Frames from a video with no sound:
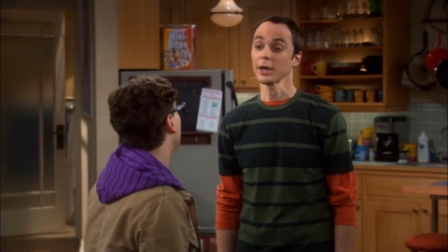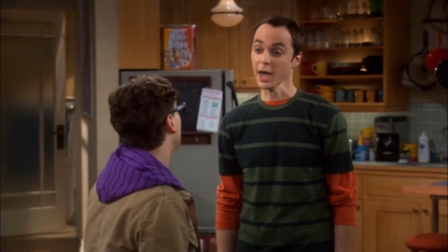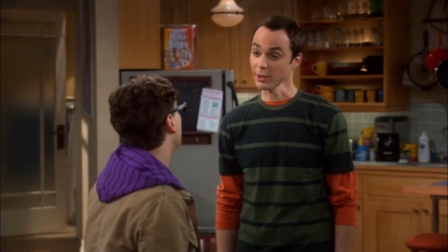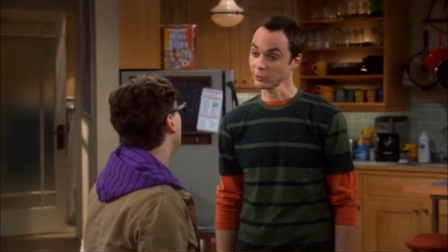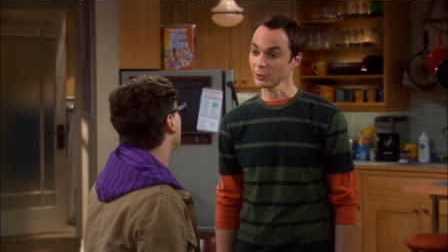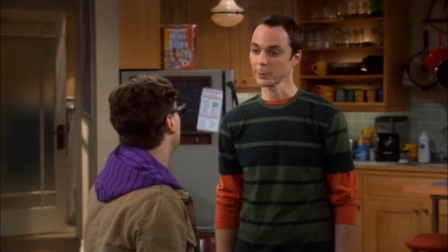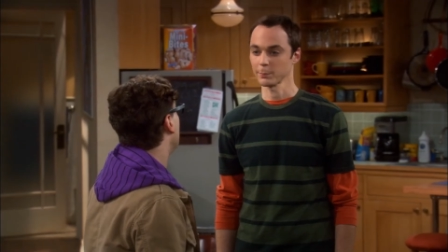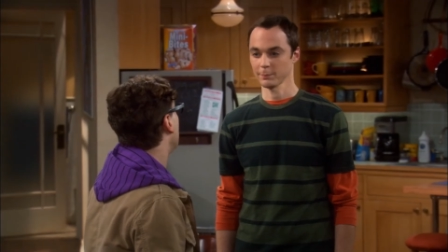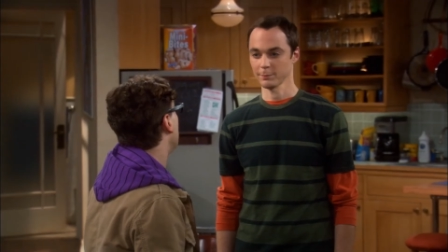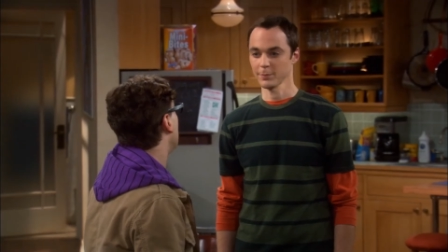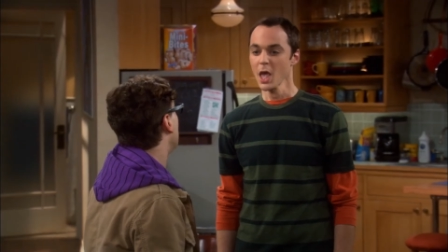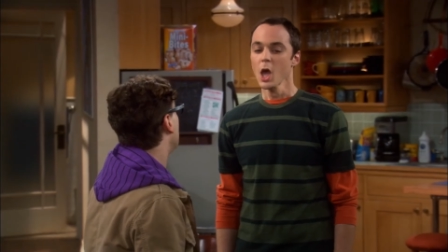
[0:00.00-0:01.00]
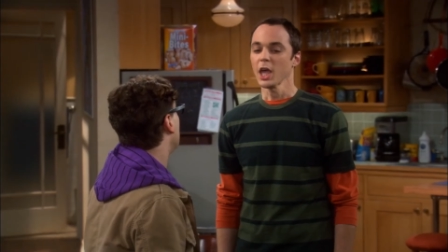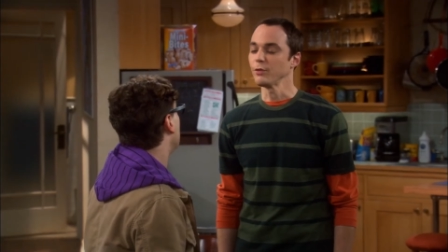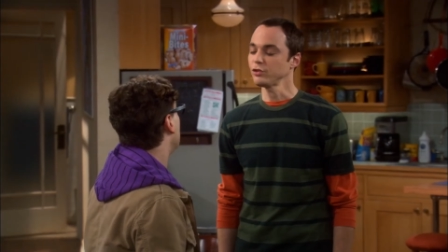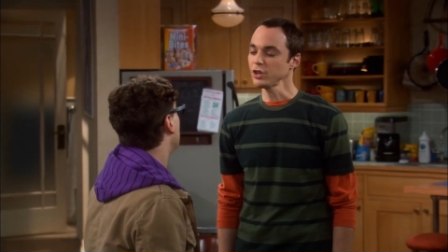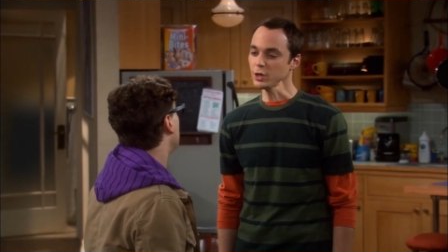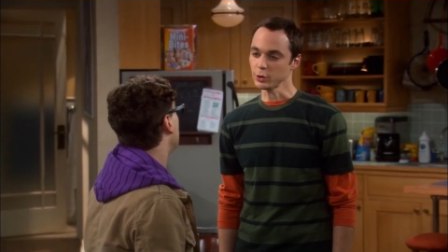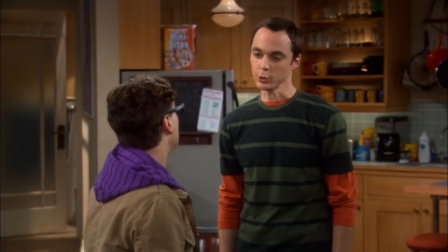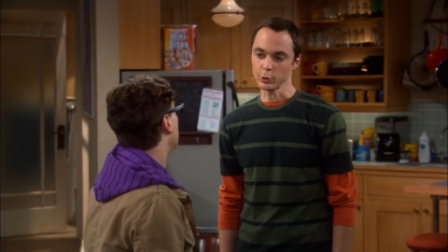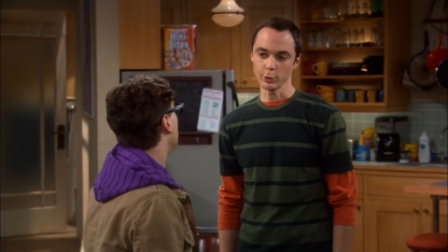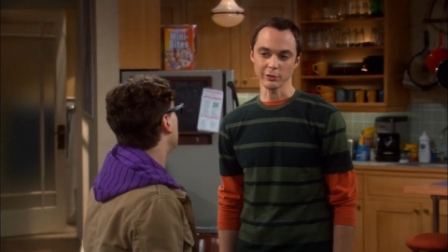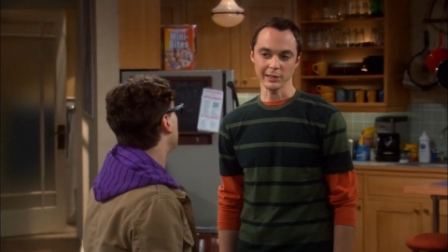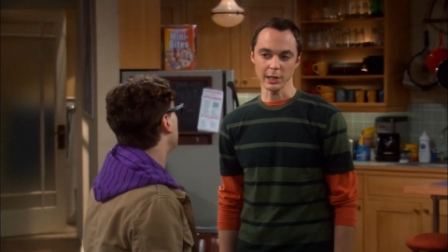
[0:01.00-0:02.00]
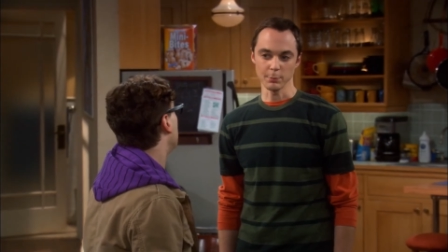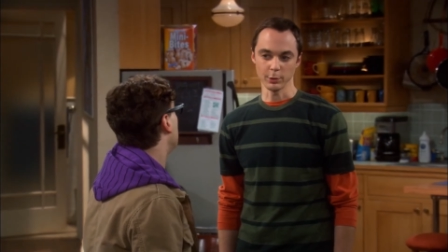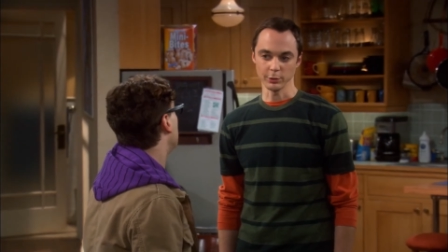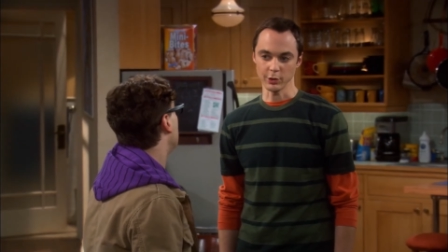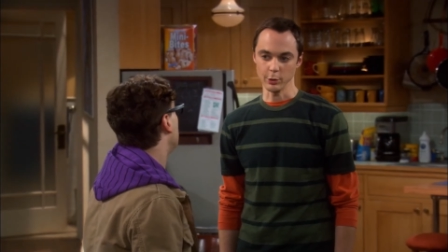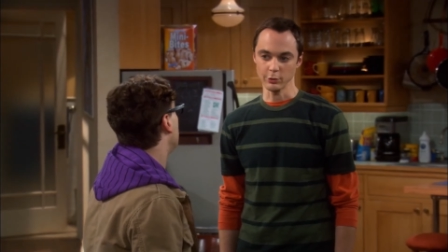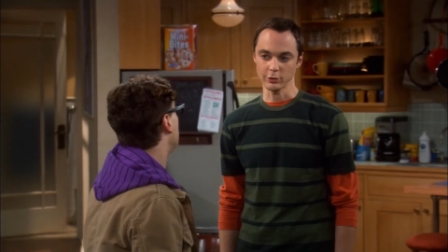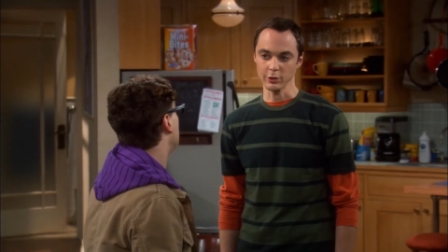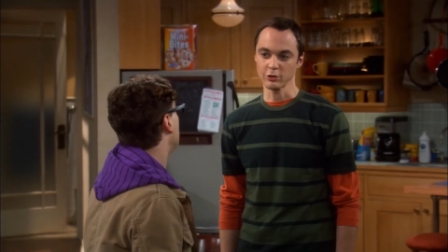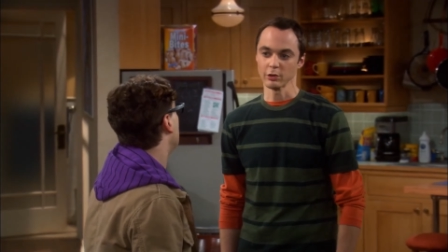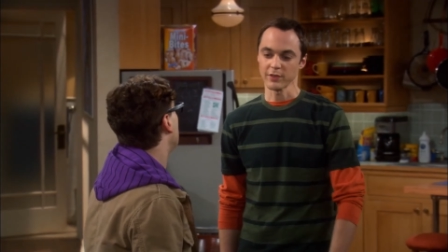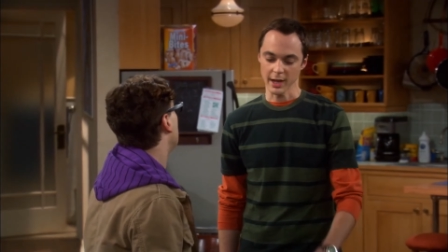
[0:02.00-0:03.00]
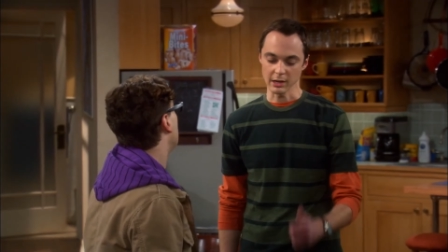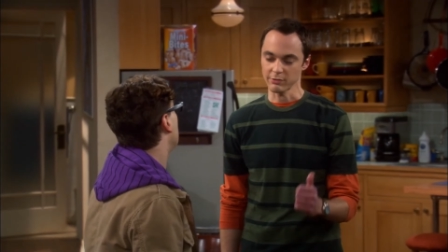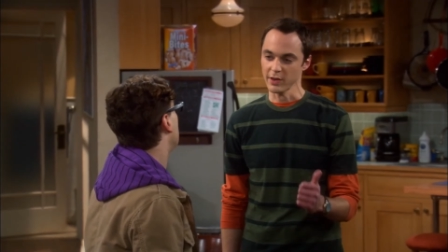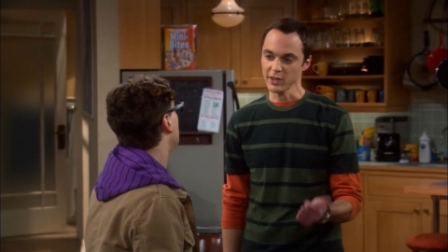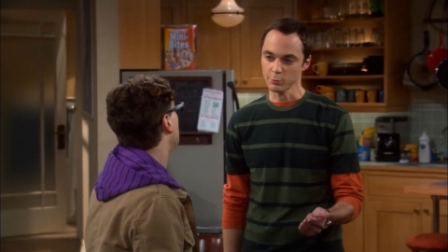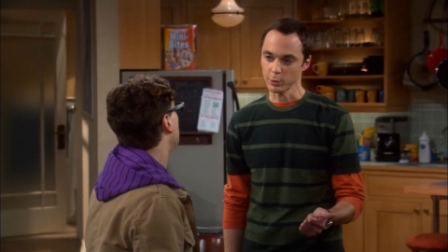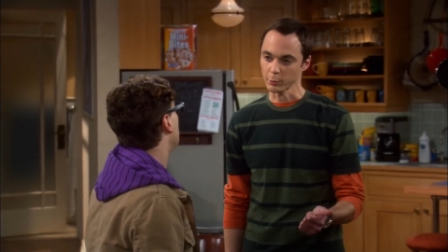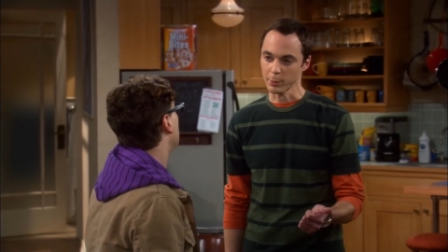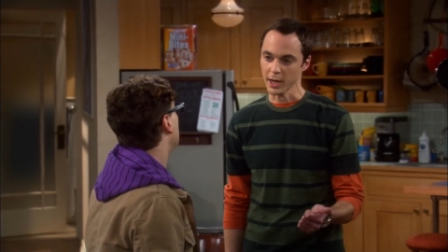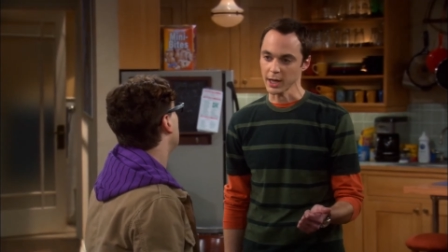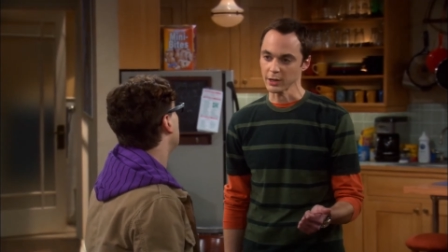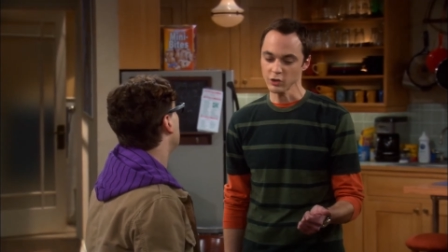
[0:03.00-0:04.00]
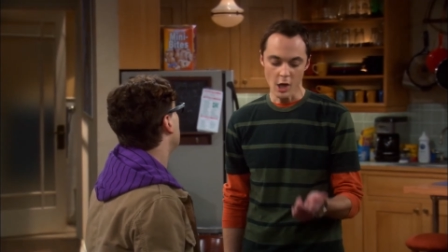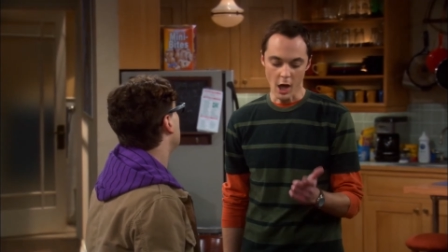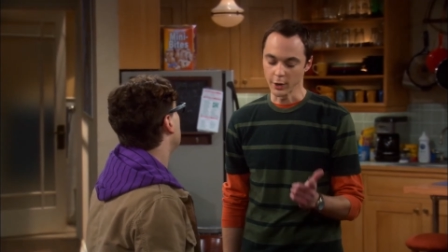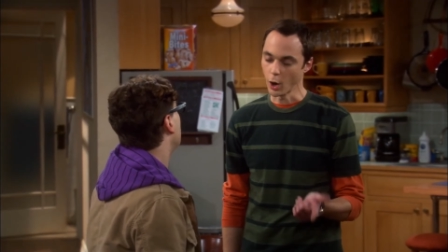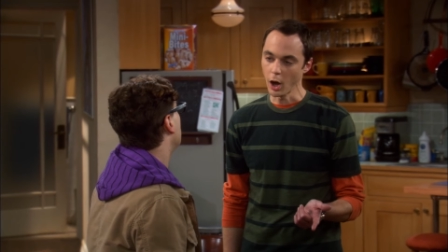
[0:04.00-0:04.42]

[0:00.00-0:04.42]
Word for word: Yes. If she Googles Leopold Houston, she'll find a Facebook page, an